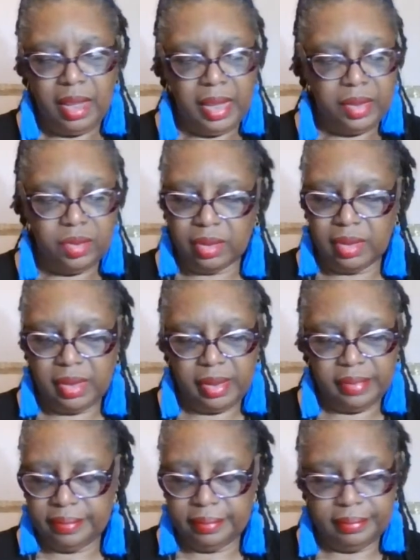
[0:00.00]
Sure enough,
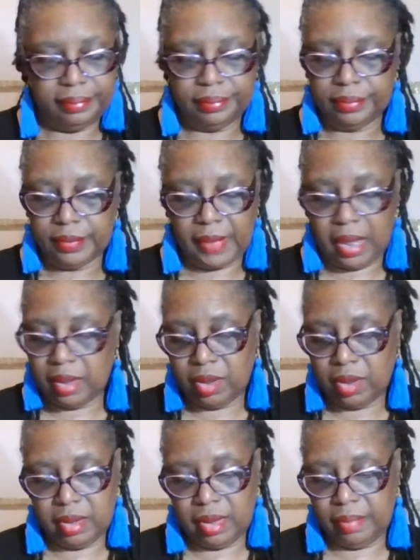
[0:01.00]
they
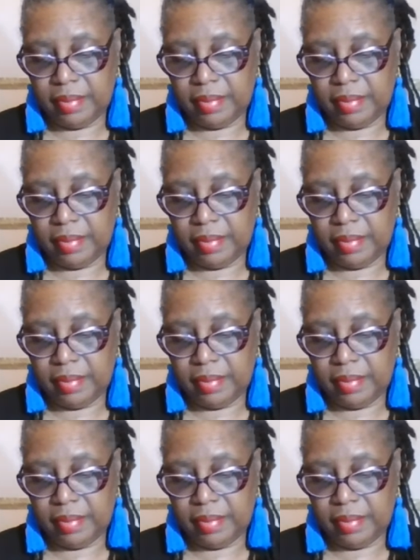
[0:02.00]
turned up